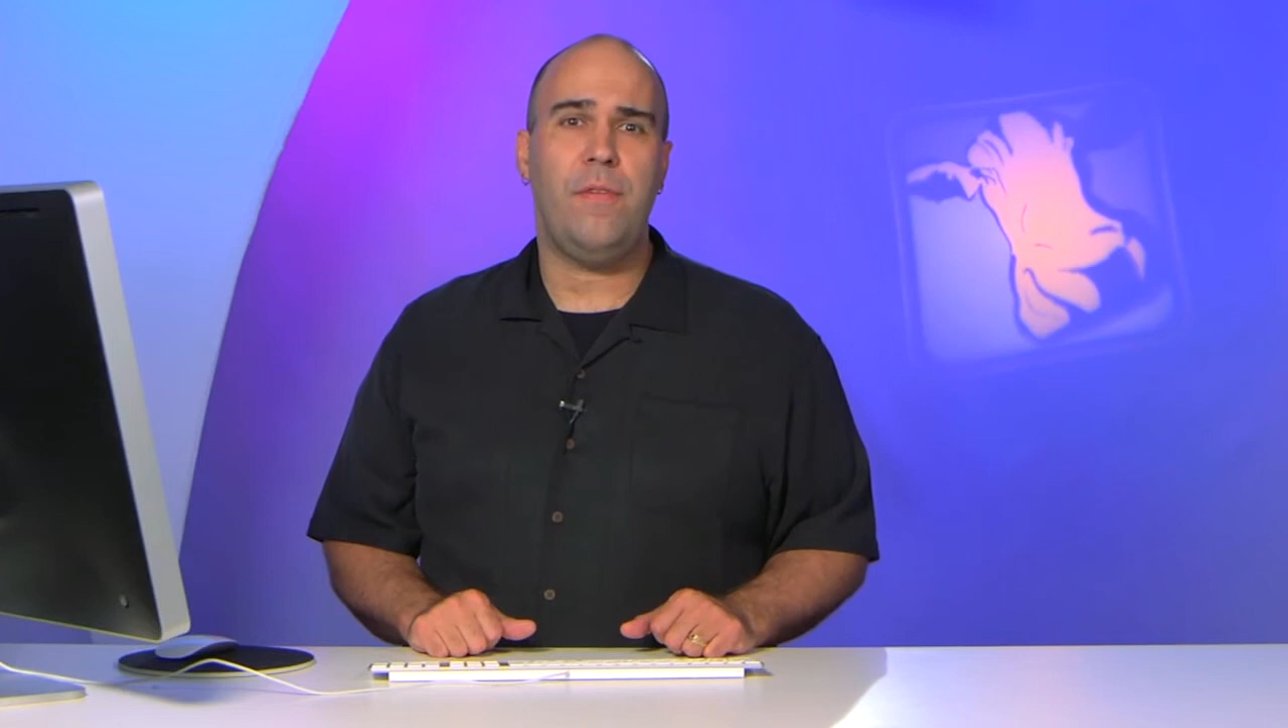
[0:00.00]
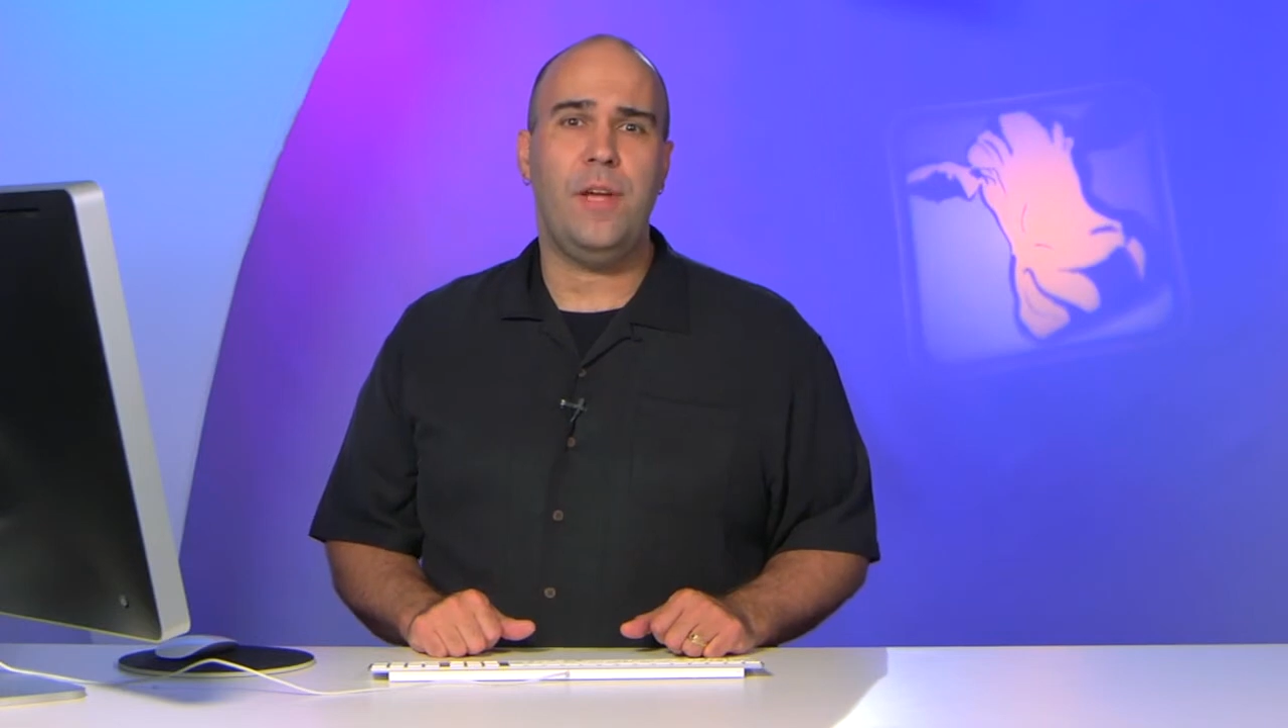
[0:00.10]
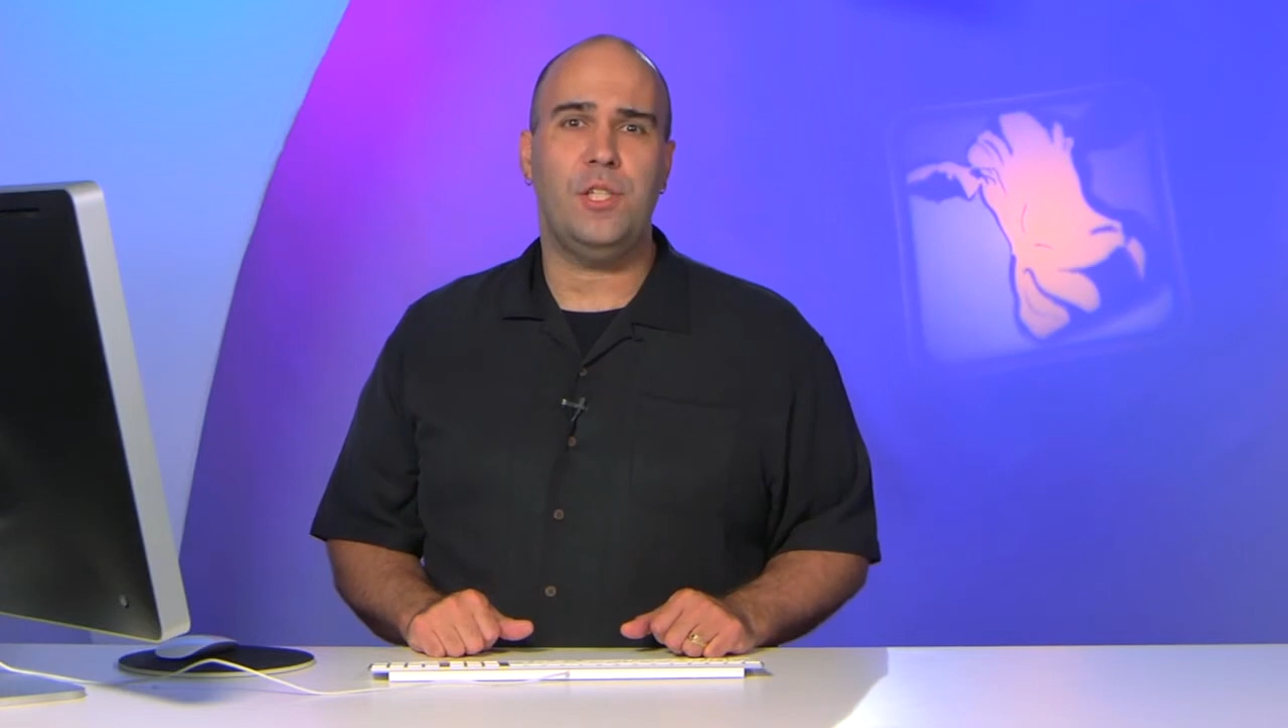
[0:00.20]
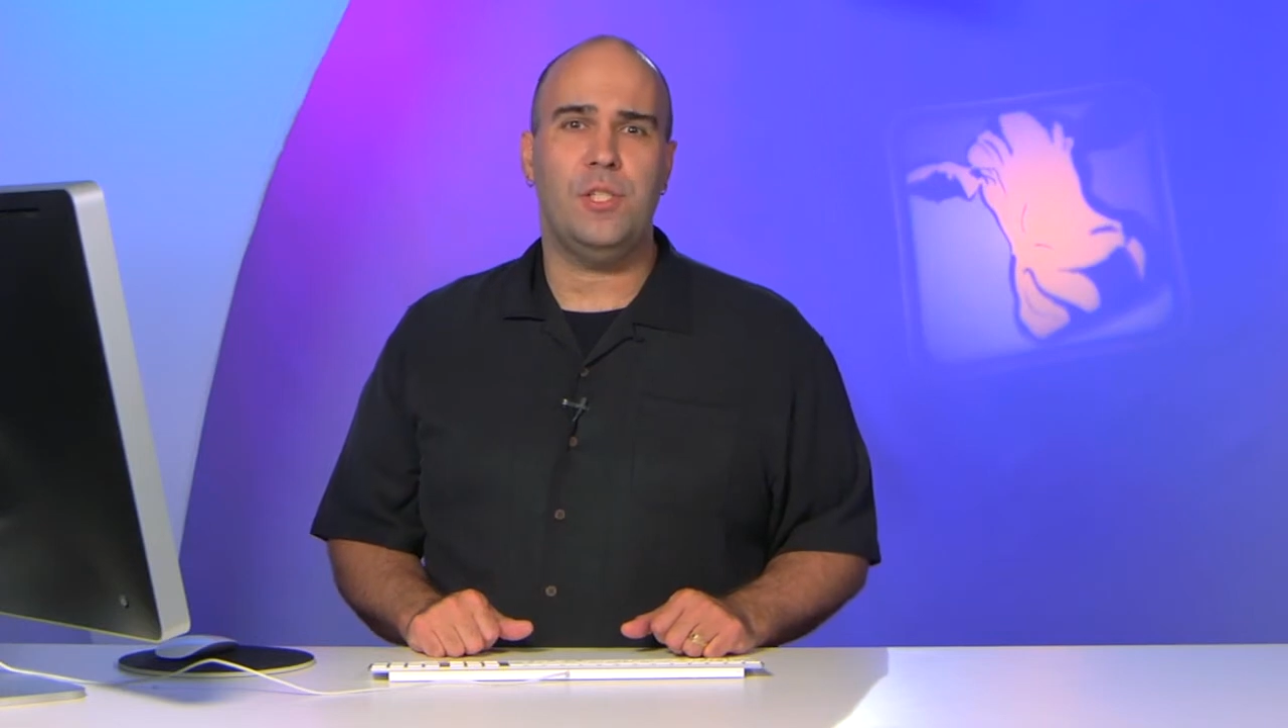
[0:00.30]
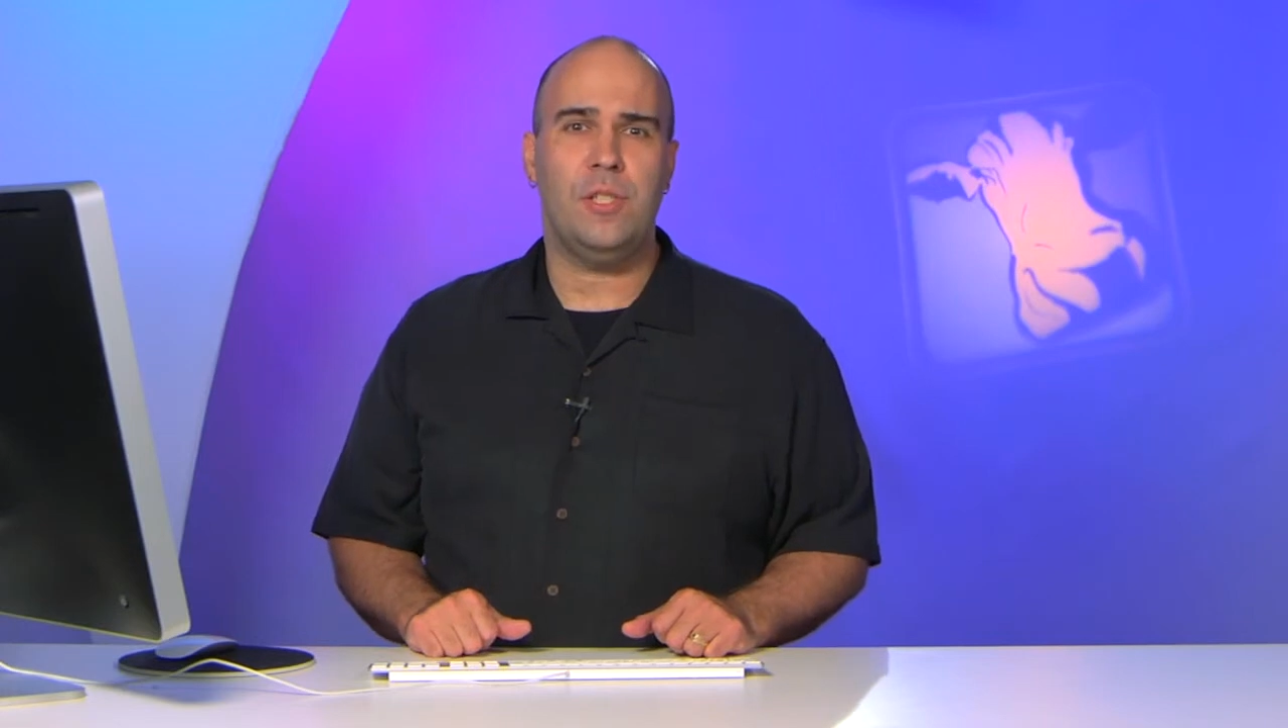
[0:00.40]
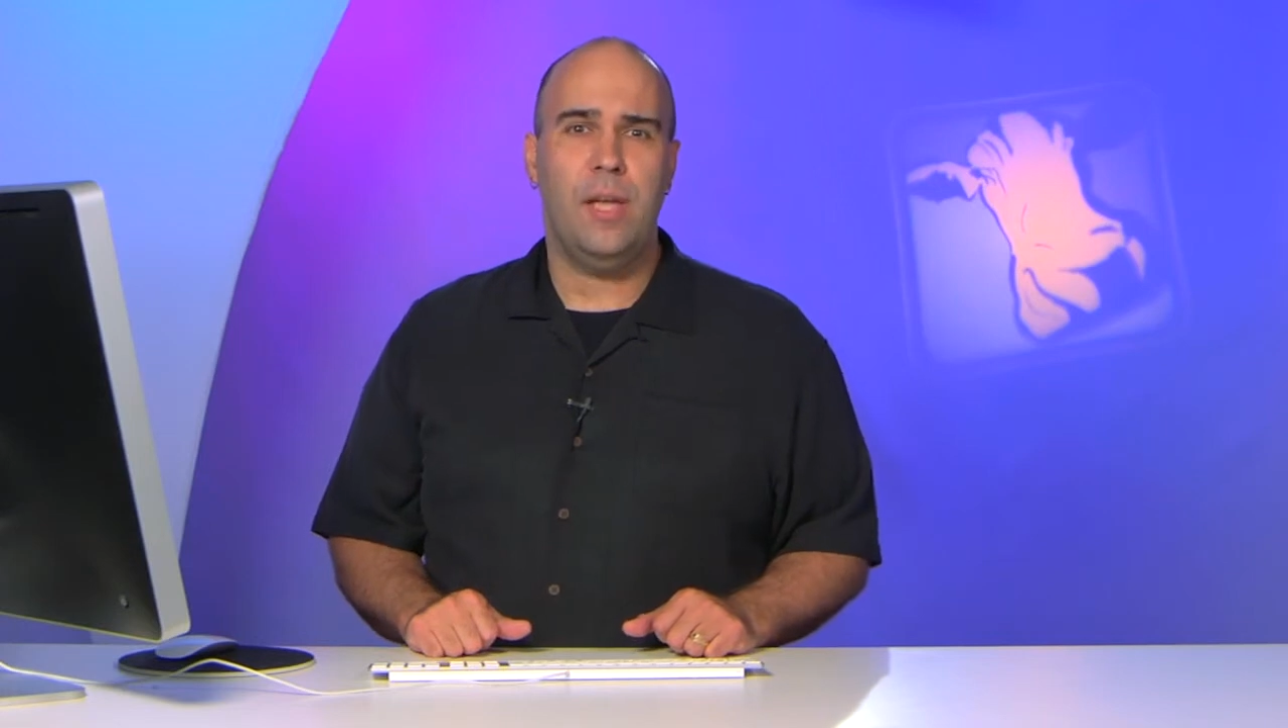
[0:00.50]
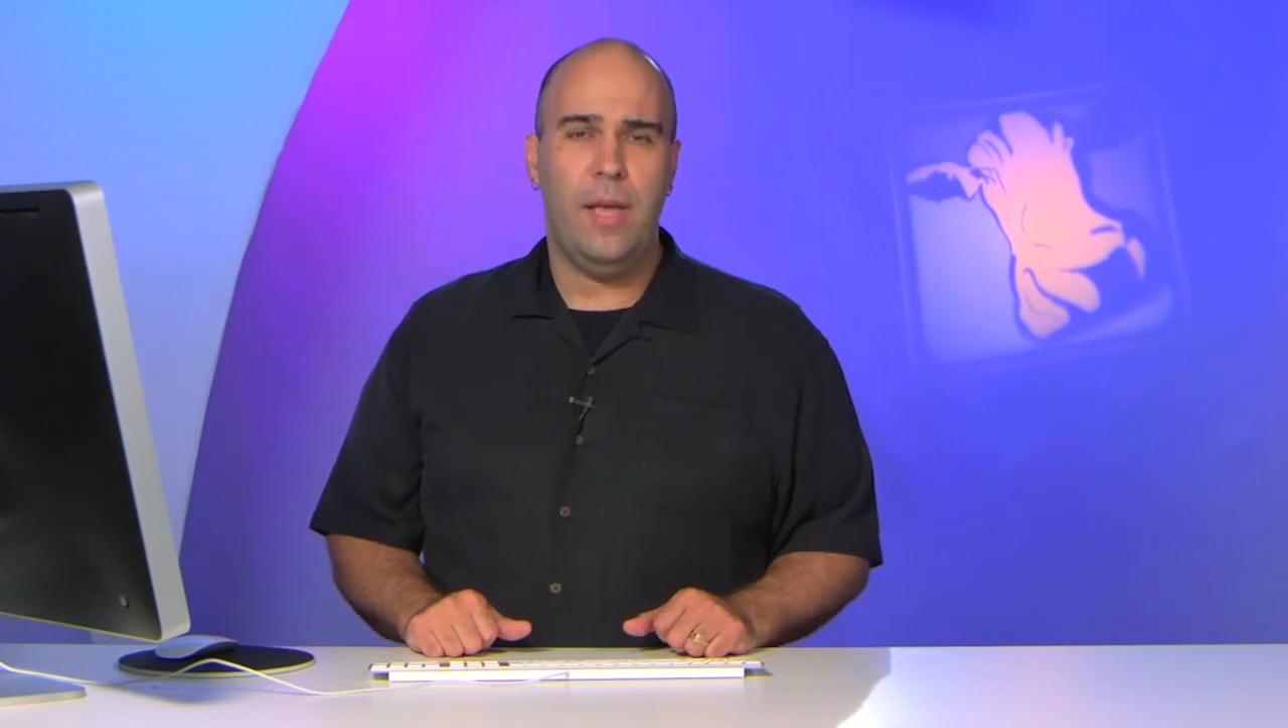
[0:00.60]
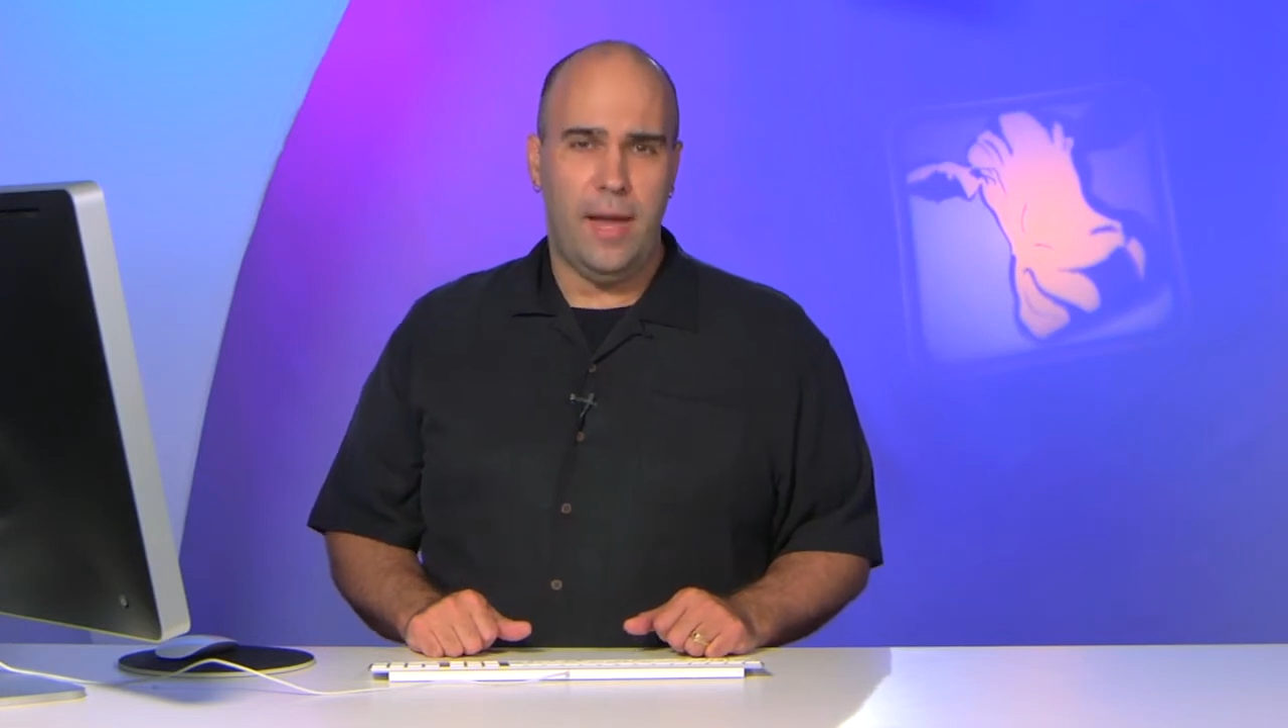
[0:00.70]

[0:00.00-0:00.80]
features